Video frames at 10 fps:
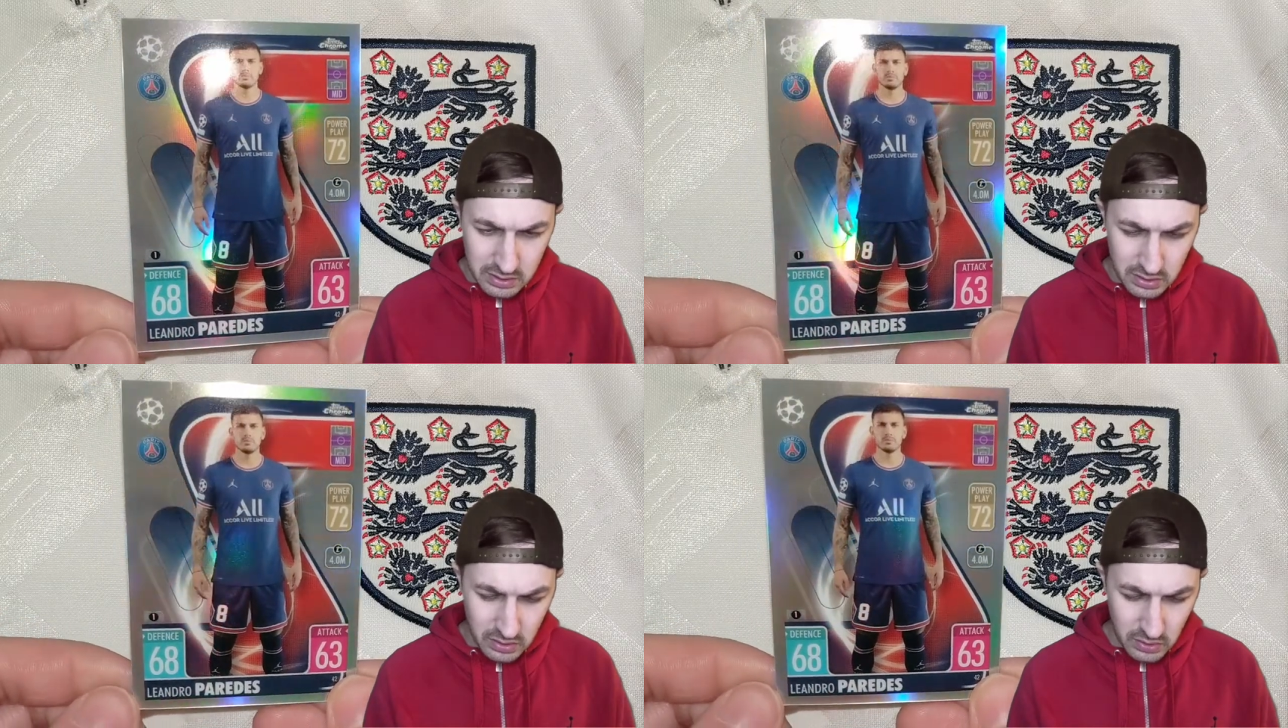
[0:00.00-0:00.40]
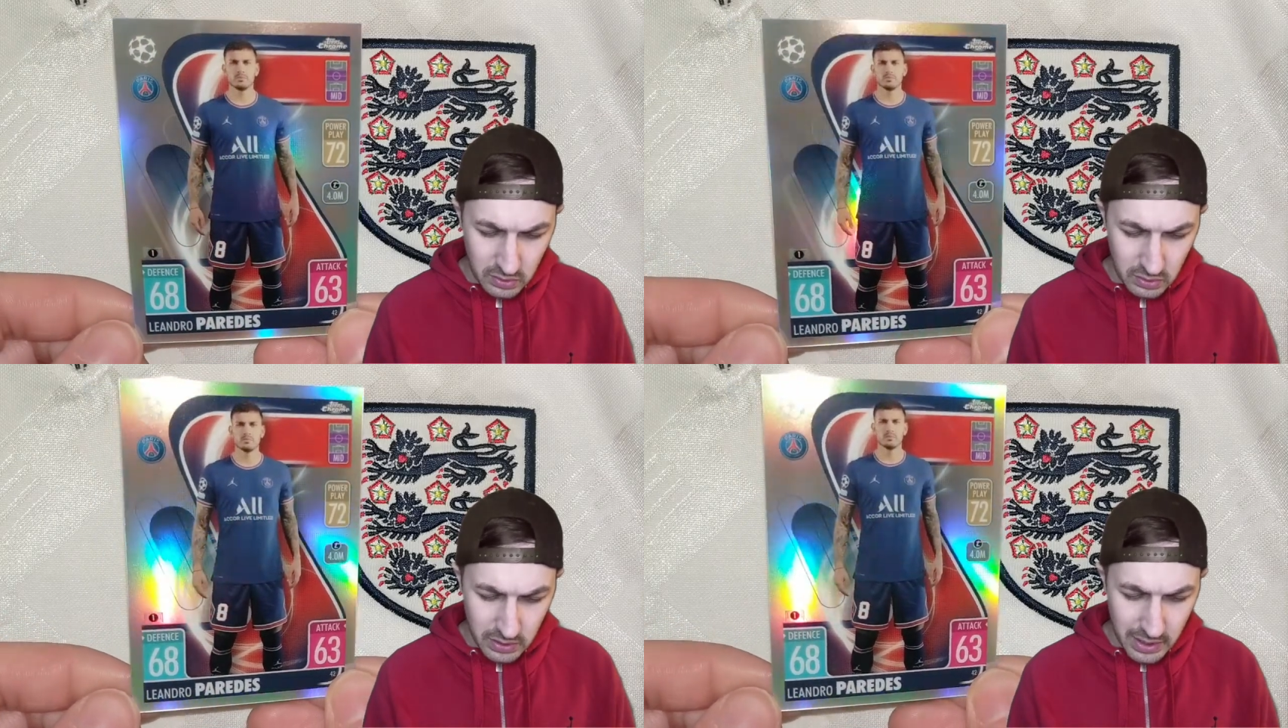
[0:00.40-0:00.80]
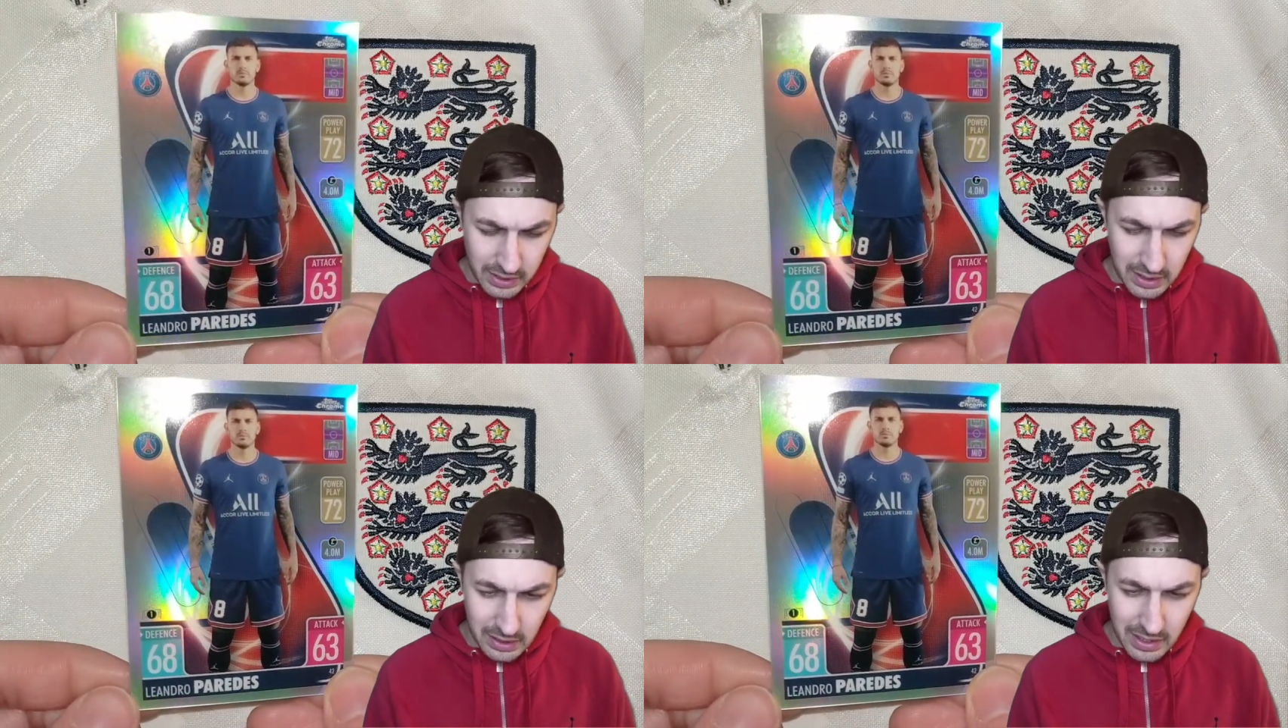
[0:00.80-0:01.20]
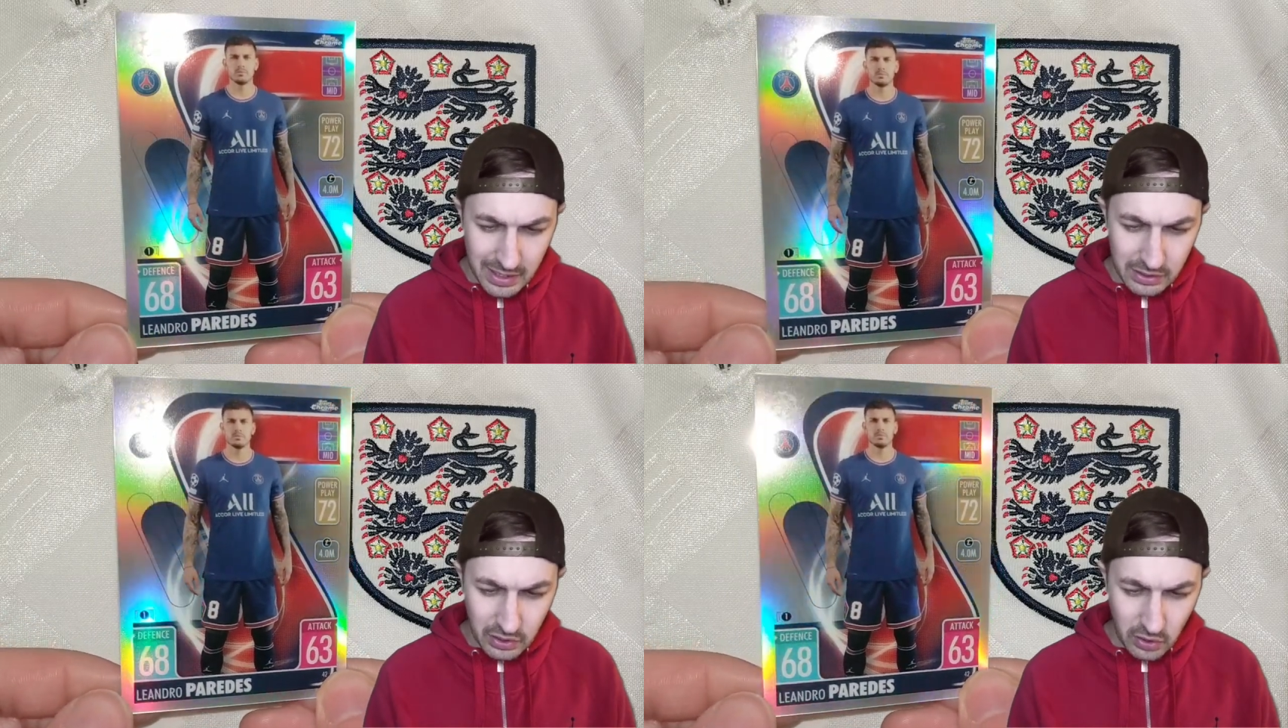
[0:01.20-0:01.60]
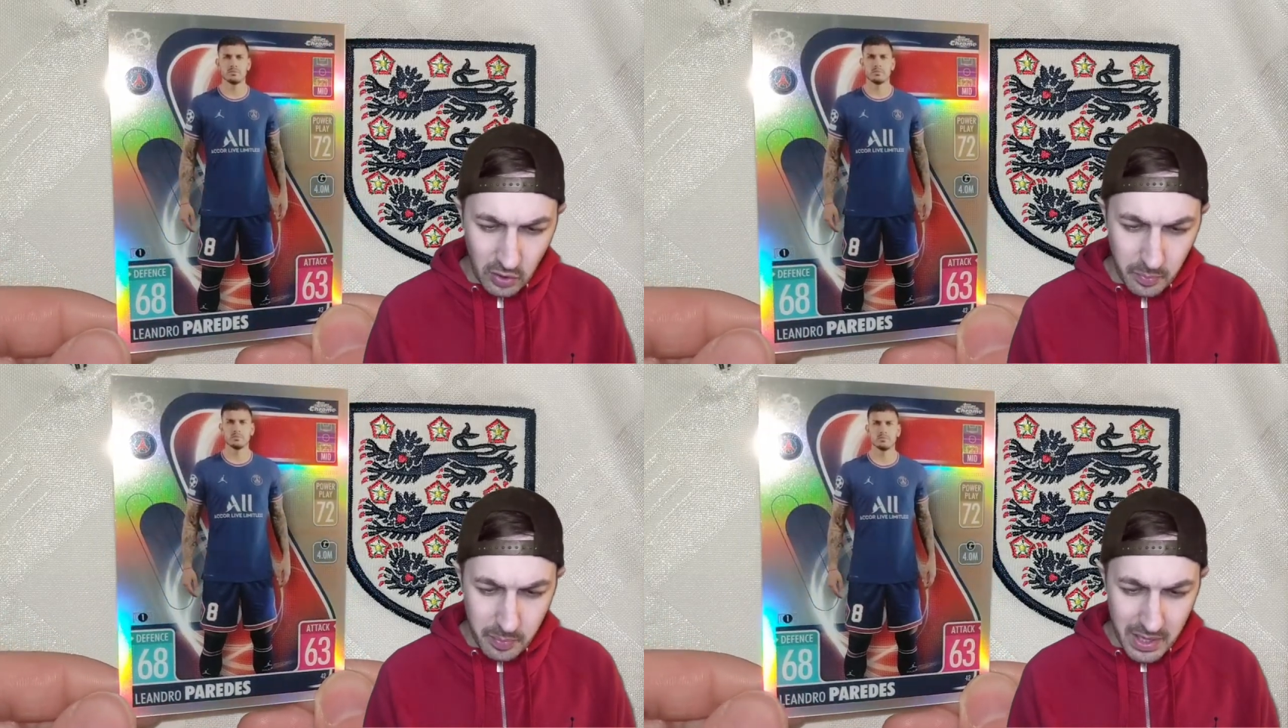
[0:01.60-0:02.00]
Doesn't look like it.
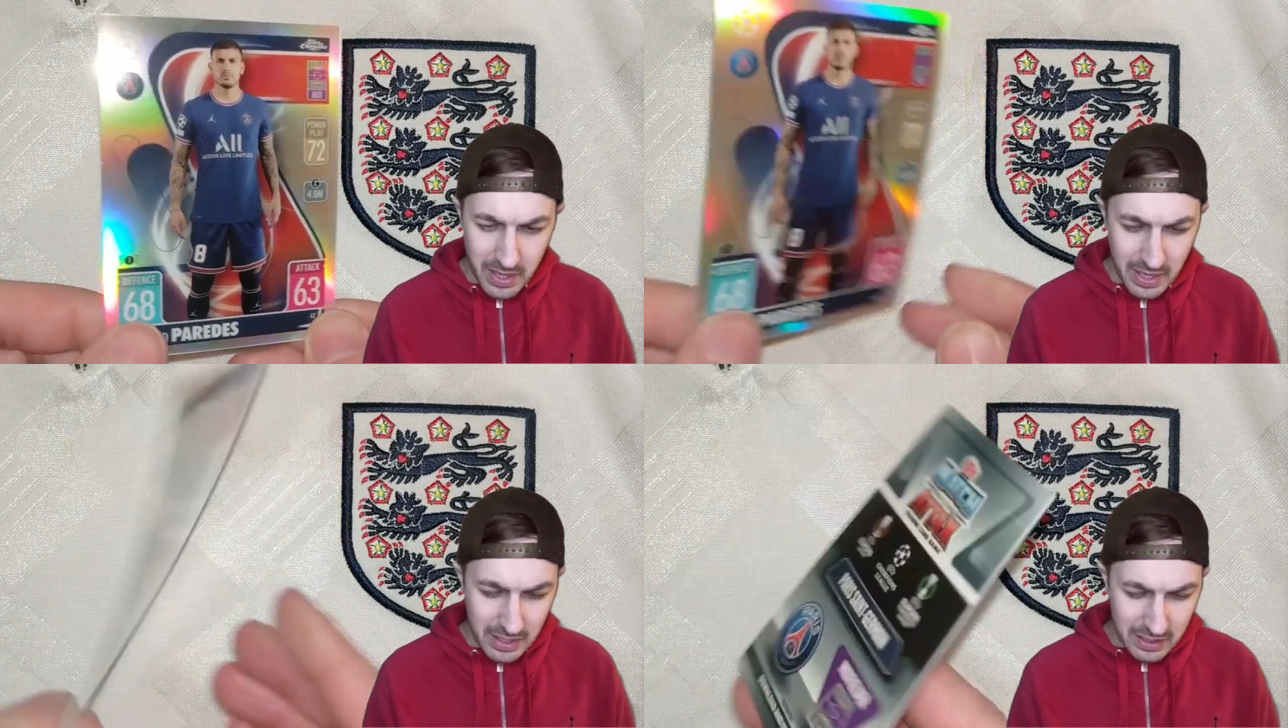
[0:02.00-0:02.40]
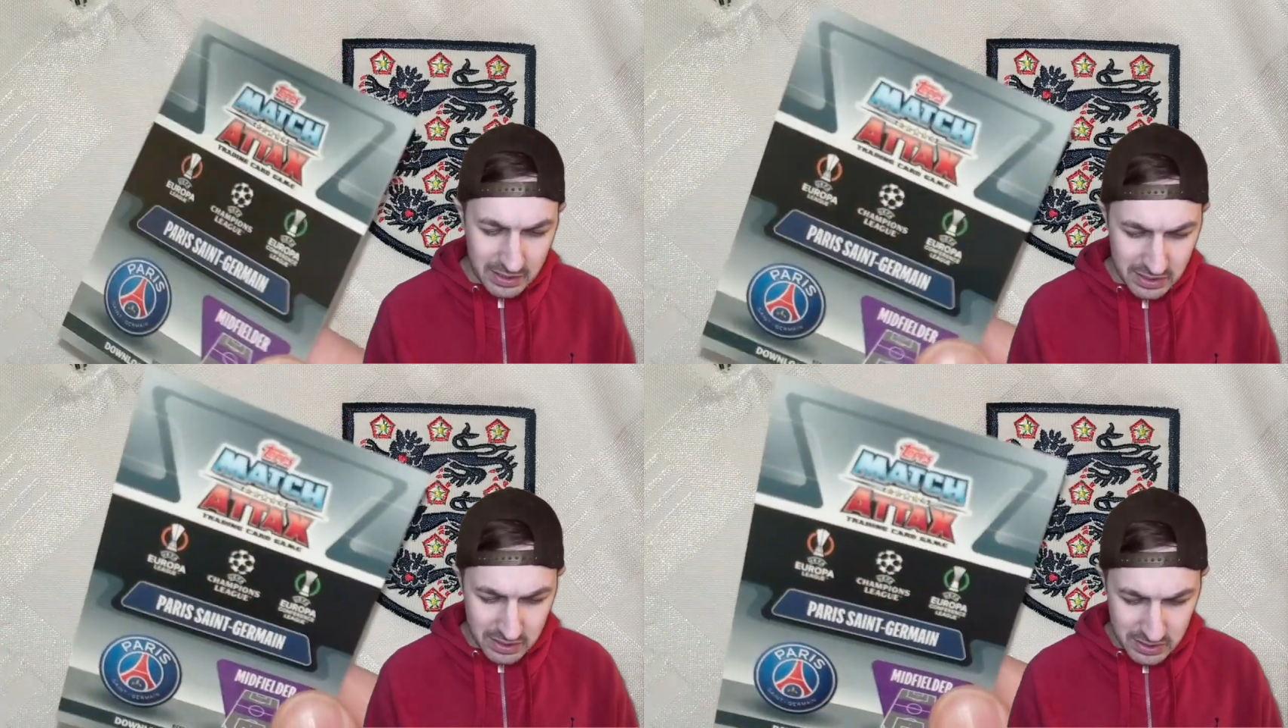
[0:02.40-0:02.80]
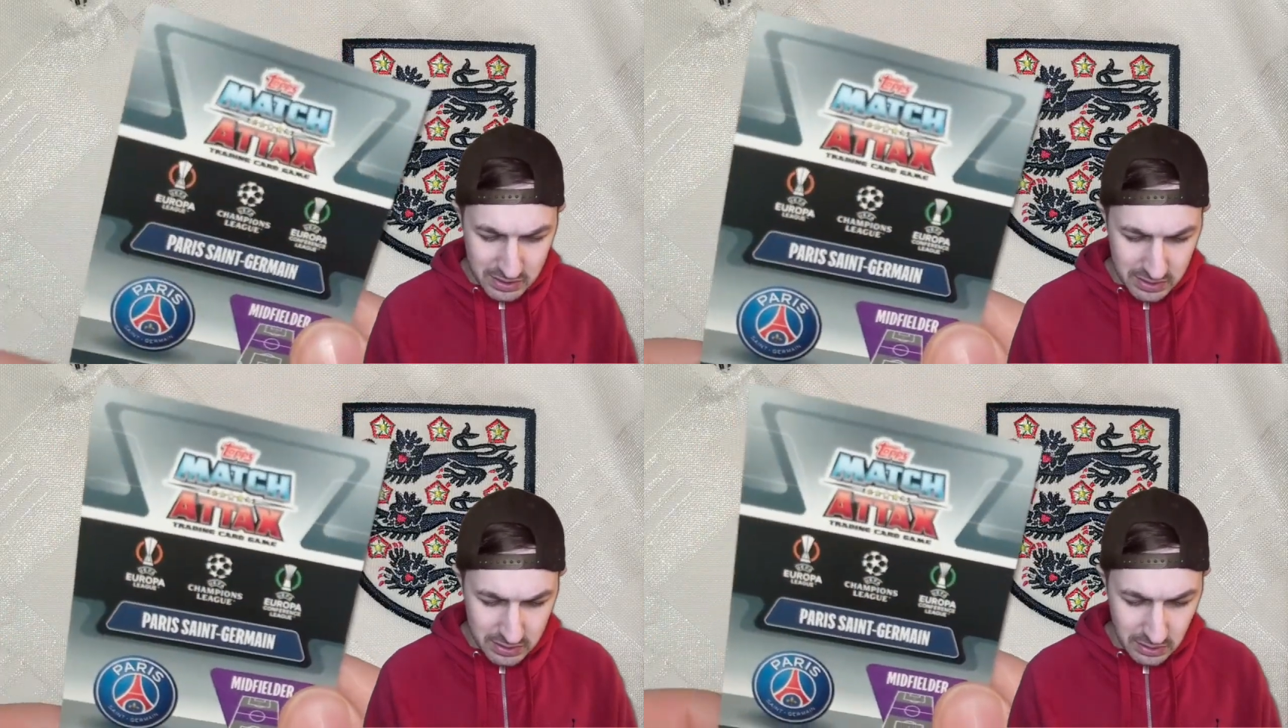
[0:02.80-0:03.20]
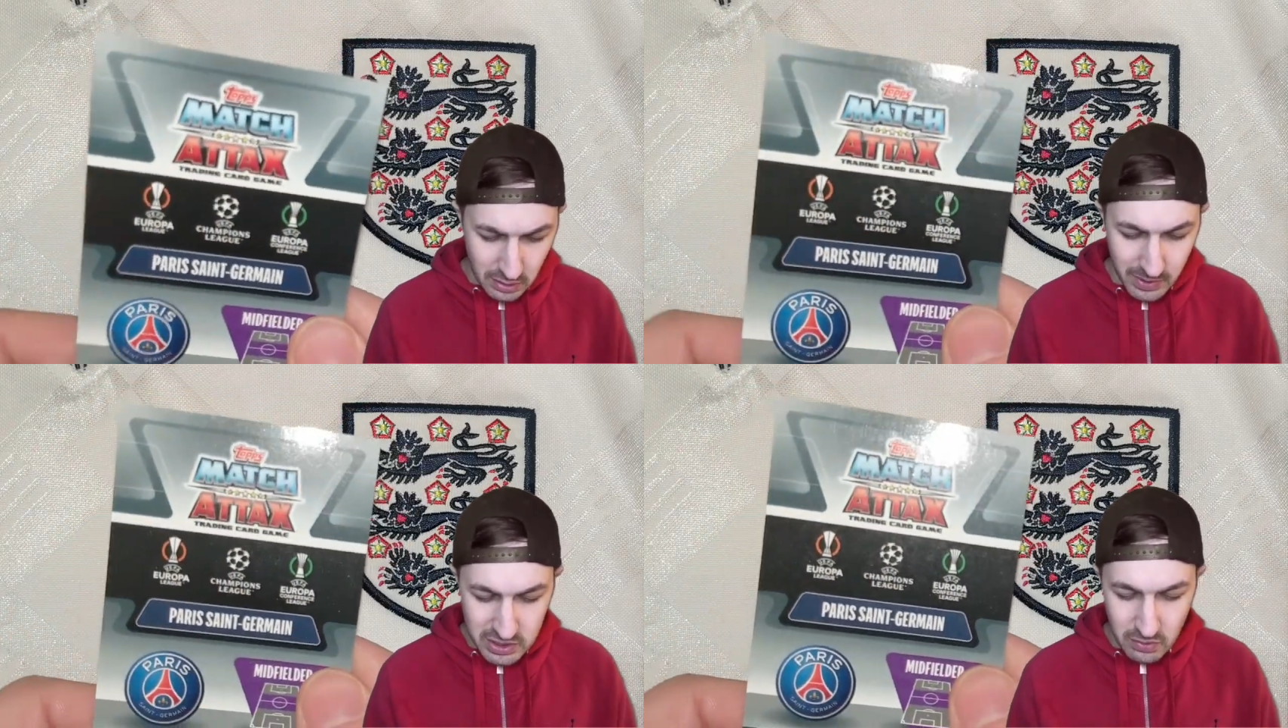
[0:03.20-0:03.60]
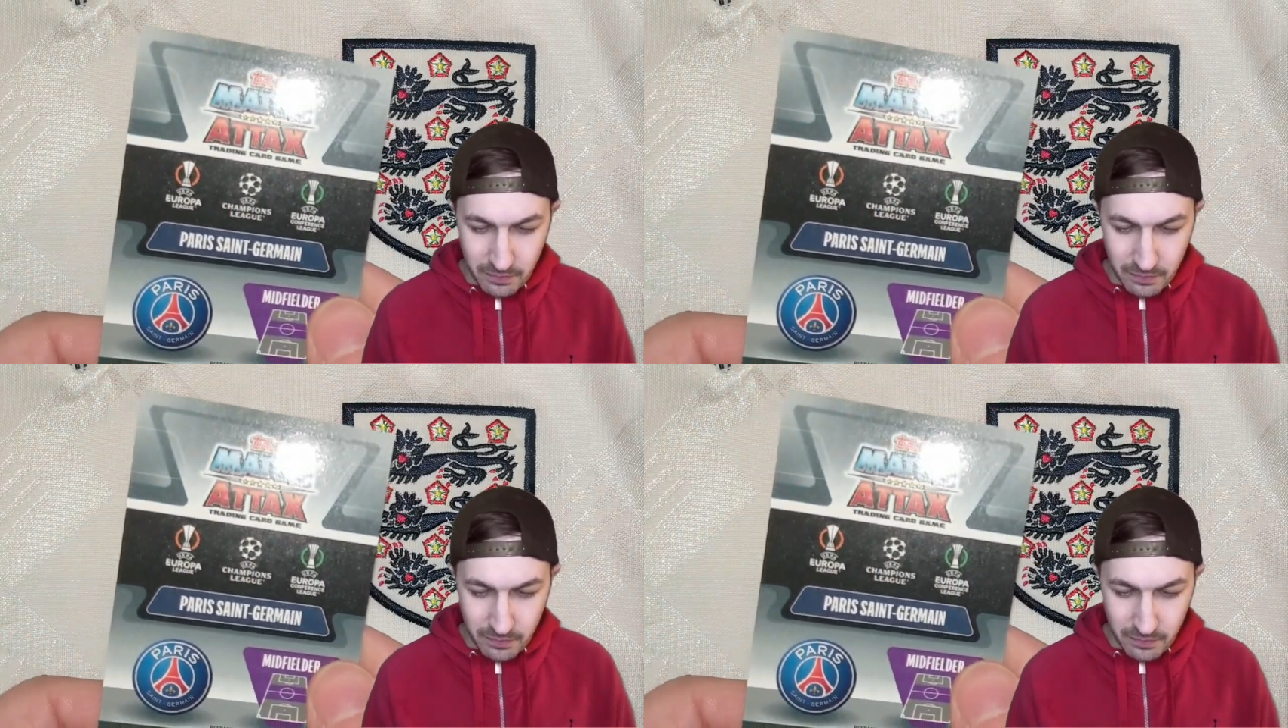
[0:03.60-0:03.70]
Leandro Paredes. Oh, it is a